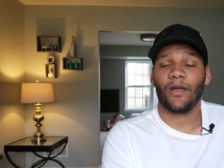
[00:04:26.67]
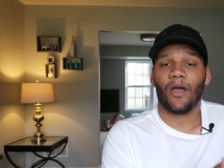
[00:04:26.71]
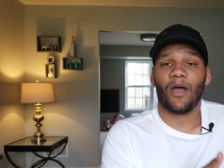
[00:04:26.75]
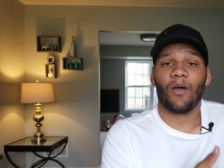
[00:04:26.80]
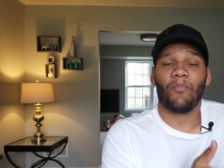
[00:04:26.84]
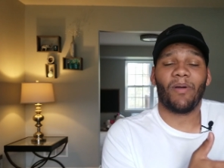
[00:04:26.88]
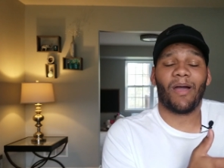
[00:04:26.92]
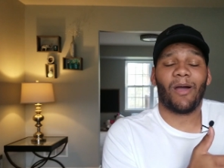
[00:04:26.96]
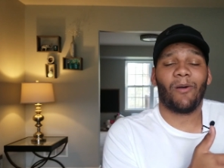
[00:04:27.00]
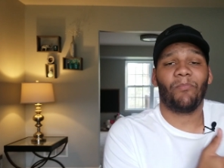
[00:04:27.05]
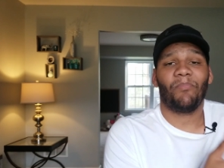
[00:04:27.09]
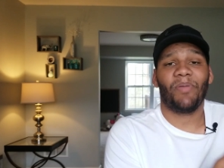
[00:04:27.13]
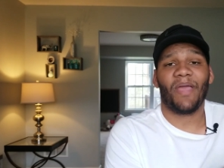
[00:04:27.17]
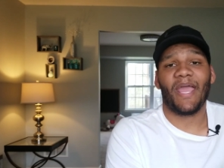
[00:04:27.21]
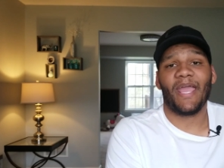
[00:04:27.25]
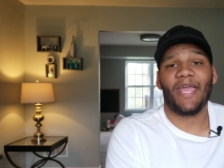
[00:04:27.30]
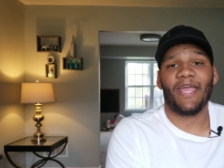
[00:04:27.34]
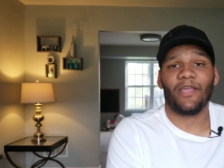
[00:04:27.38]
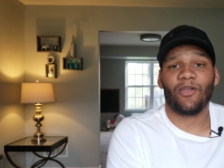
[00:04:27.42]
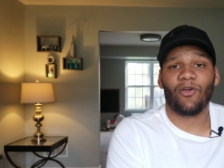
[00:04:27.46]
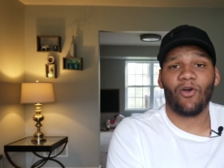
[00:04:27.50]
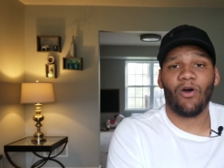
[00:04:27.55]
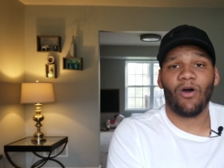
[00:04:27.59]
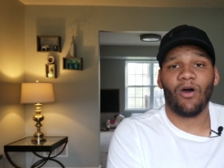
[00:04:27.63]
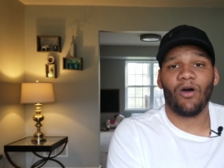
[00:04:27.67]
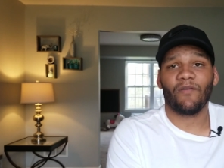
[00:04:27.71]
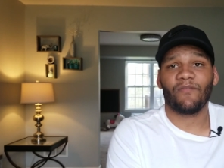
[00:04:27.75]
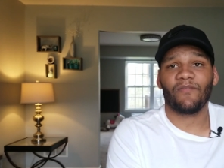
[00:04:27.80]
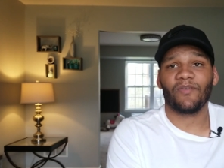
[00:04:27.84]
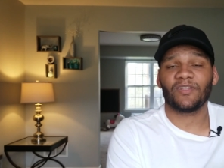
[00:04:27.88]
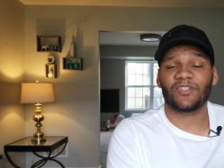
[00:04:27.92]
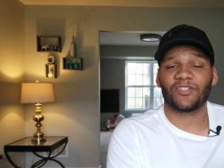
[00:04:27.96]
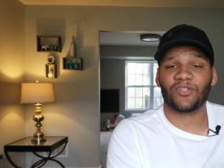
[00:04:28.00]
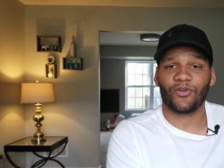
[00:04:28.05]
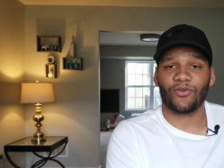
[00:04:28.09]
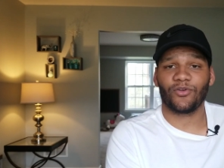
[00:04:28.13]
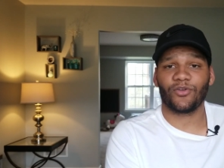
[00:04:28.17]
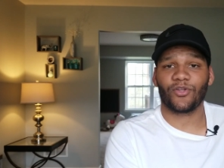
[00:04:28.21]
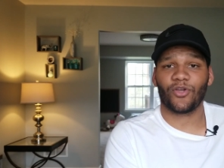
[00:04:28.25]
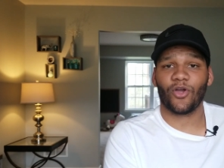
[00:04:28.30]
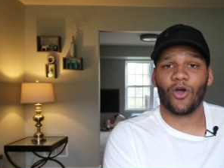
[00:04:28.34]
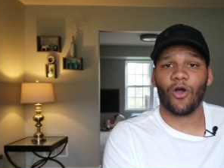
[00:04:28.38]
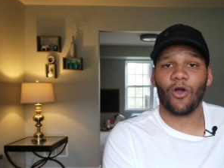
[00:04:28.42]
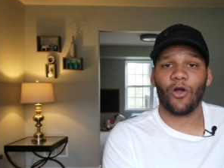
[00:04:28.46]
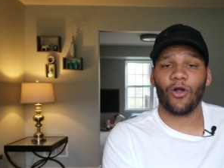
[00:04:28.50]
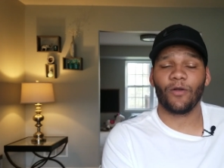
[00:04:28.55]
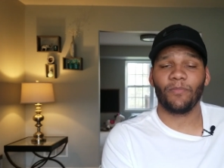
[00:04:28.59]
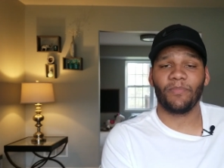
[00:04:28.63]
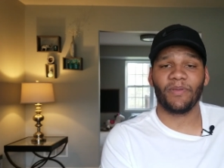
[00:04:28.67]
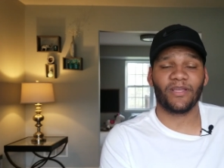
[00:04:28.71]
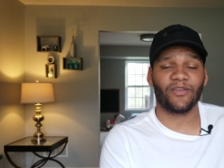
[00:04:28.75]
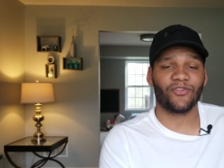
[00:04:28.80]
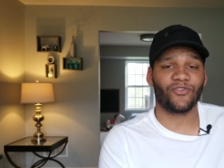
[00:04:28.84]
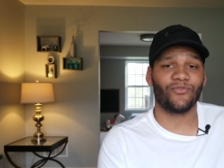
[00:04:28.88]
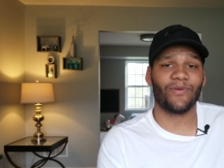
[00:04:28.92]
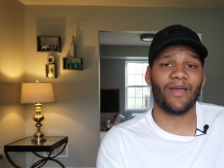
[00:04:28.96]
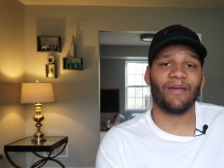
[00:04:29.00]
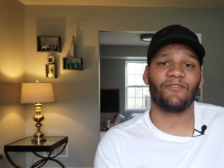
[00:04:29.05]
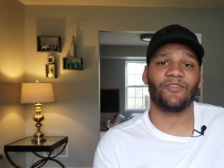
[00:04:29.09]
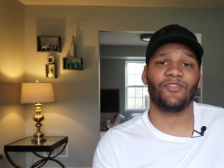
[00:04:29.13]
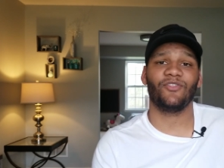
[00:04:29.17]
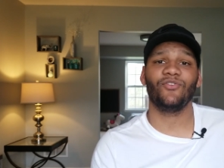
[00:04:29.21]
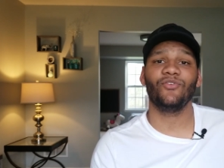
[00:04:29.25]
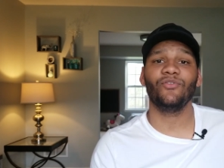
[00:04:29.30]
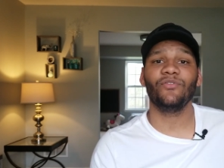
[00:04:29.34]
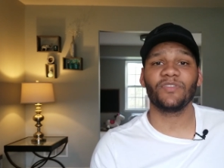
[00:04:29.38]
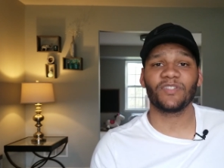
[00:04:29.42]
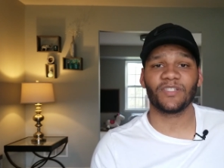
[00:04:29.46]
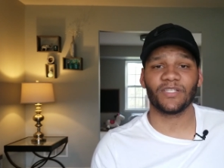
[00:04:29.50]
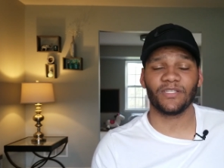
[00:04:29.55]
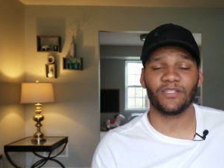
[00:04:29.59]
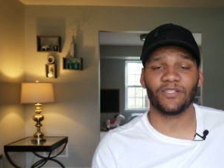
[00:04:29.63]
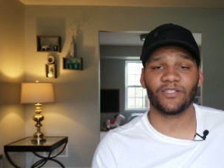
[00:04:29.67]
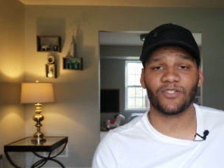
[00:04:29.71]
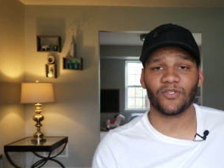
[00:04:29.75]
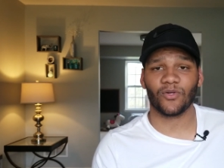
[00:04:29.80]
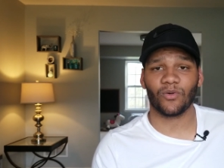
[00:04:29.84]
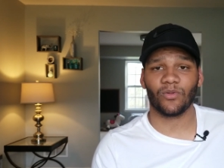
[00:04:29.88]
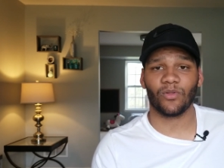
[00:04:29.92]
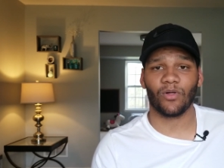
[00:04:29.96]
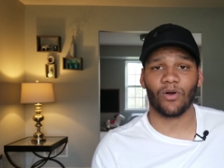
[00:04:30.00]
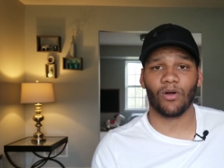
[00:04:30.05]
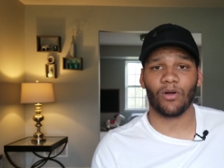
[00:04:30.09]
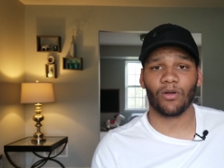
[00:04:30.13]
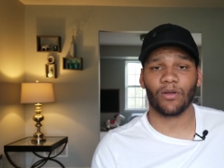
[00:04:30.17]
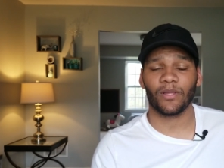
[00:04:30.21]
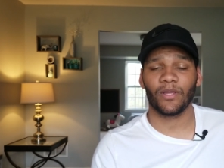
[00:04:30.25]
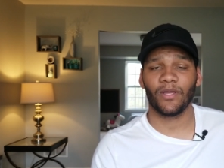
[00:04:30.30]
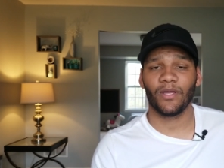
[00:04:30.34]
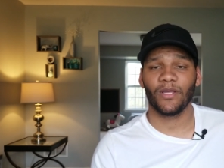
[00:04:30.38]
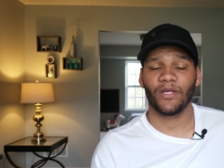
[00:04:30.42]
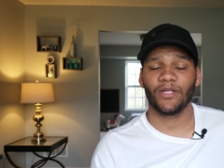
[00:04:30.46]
about paying off a certain card because you haven't used it in so long.